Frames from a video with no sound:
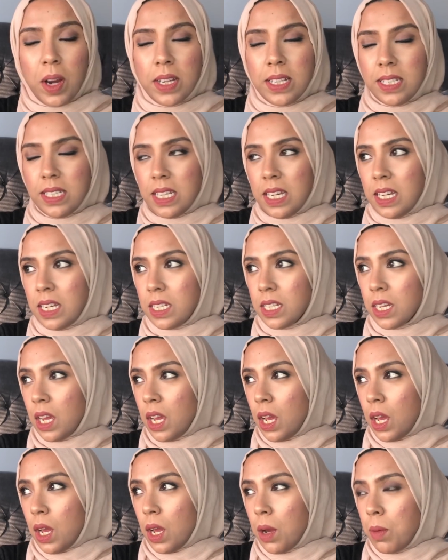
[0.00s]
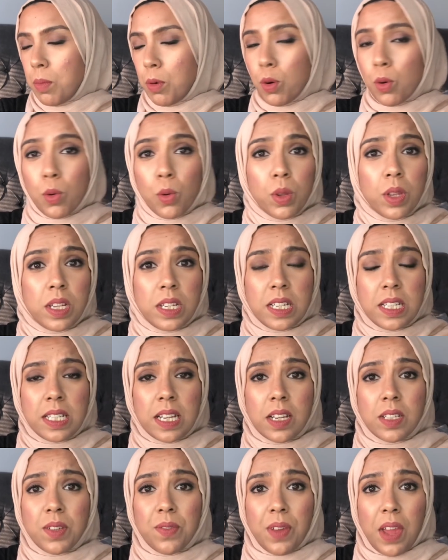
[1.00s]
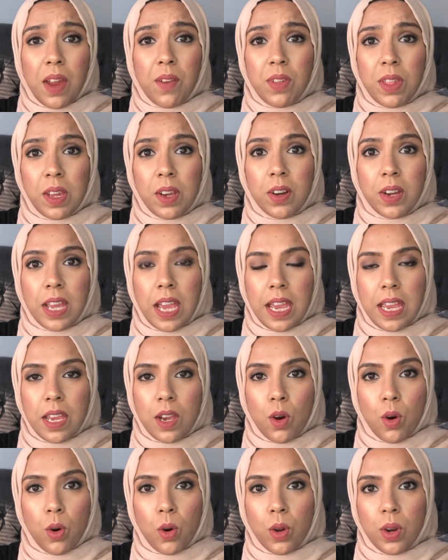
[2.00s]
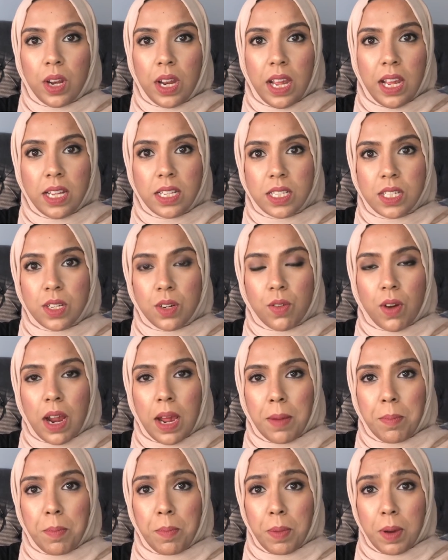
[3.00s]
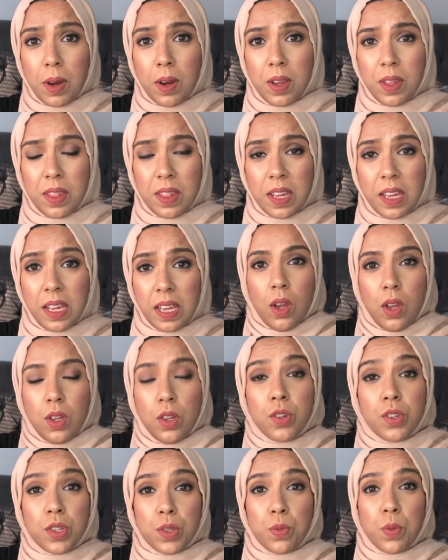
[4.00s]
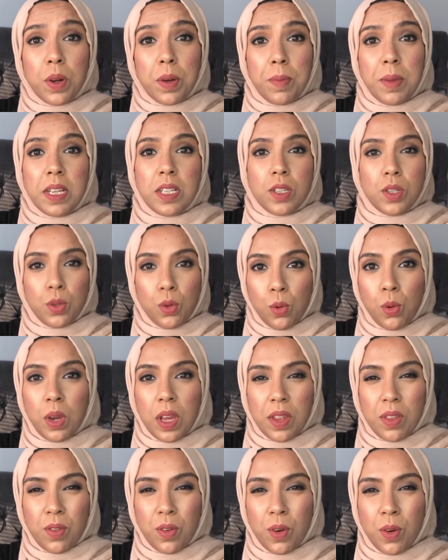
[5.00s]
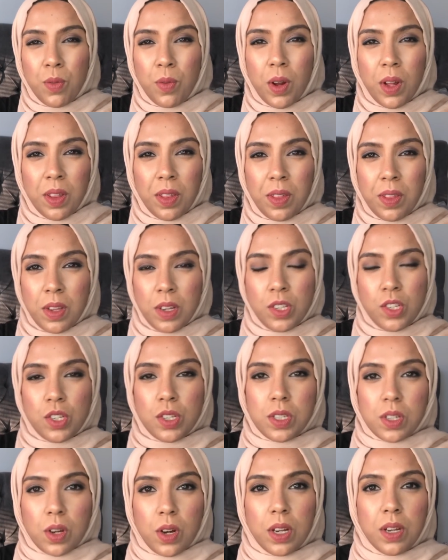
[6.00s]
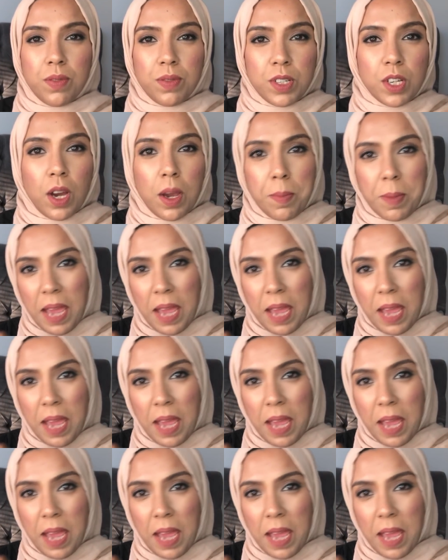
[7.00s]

I did put all the details of everything I ate on Instagram, but I think you just wanted me to talk it through rather than just kind of type it